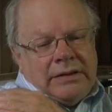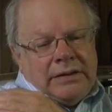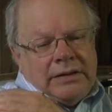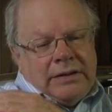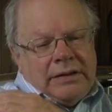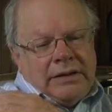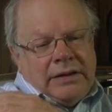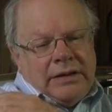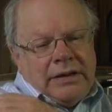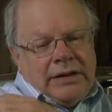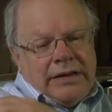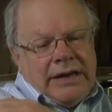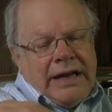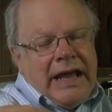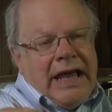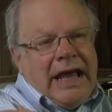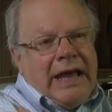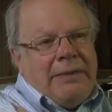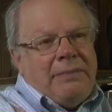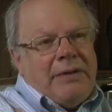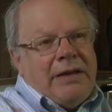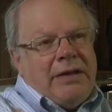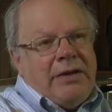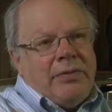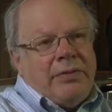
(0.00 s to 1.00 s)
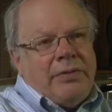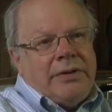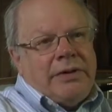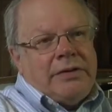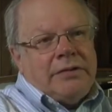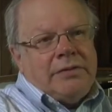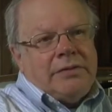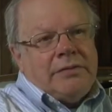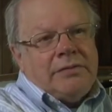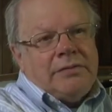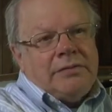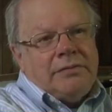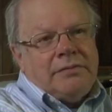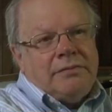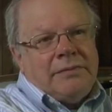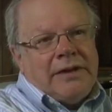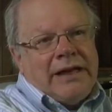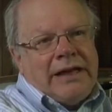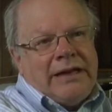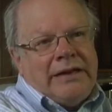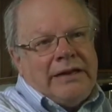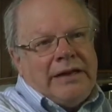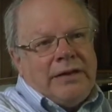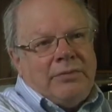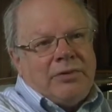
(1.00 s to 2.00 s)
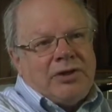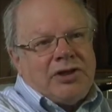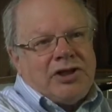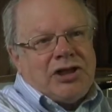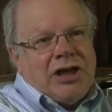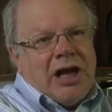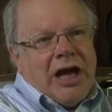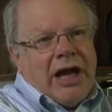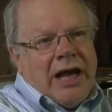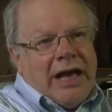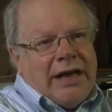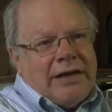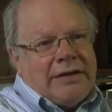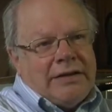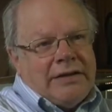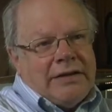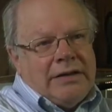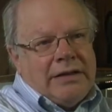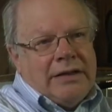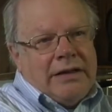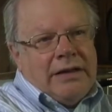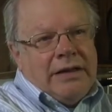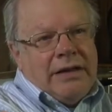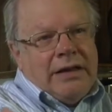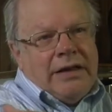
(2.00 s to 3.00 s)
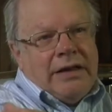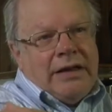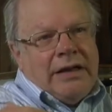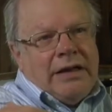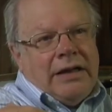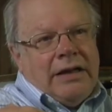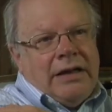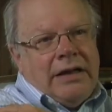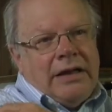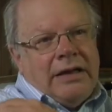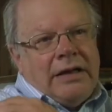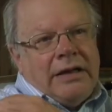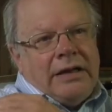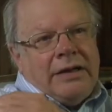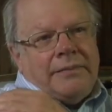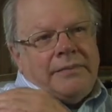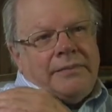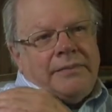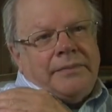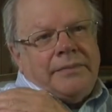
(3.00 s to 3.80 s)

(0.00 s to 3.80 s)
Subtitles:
unhappy when McKinley was shot. And